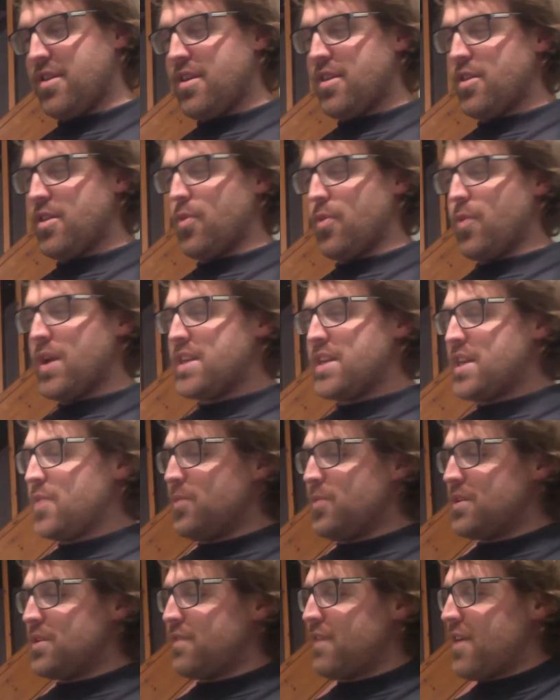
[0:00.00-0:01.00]
The wedding
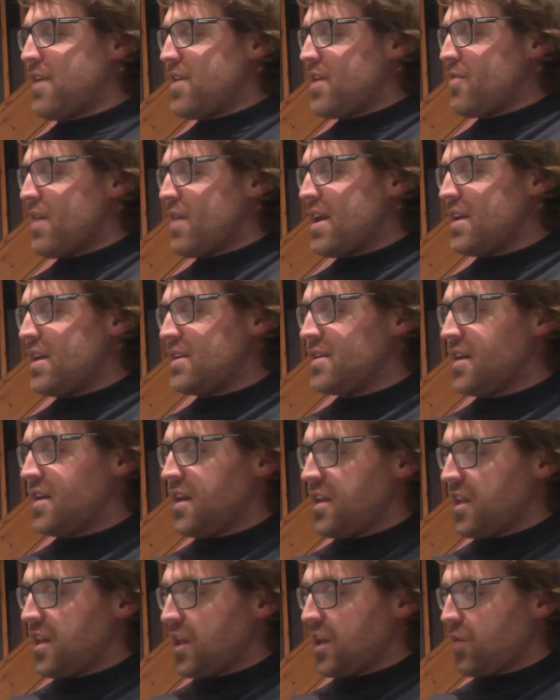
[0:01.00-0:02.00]
was very grand.
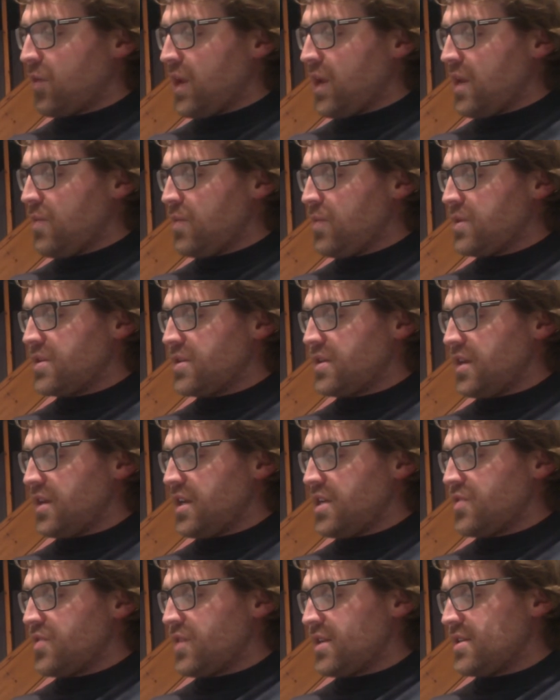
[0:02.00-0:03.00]
The Queen was
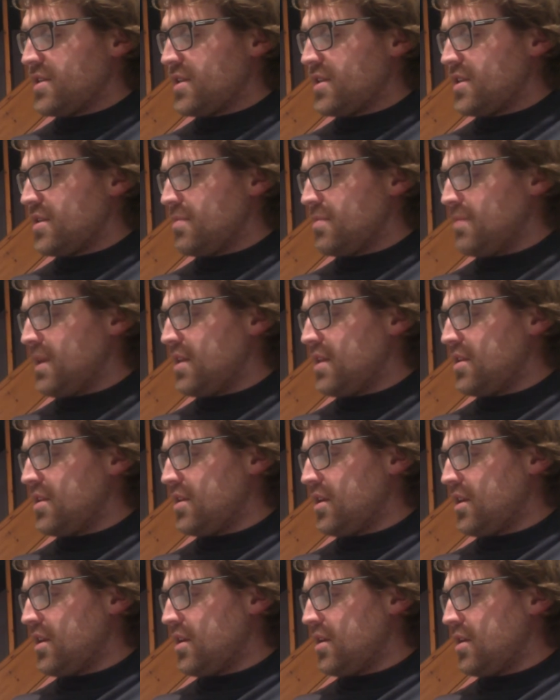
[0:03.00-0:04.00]
interested to
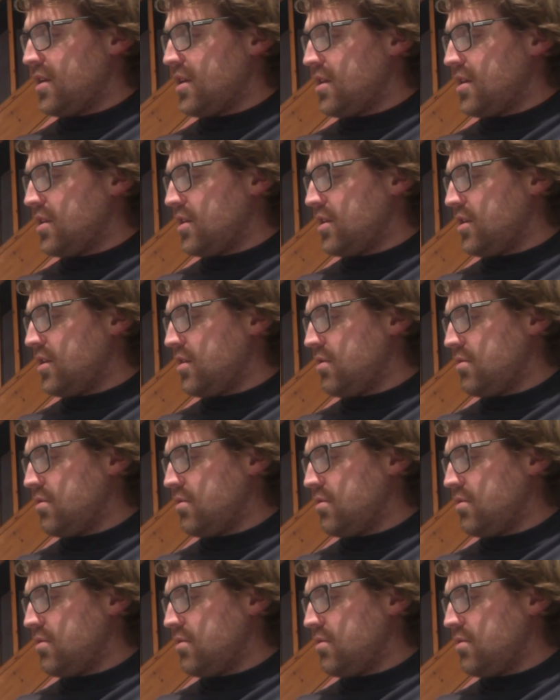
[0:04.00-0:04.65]
meet the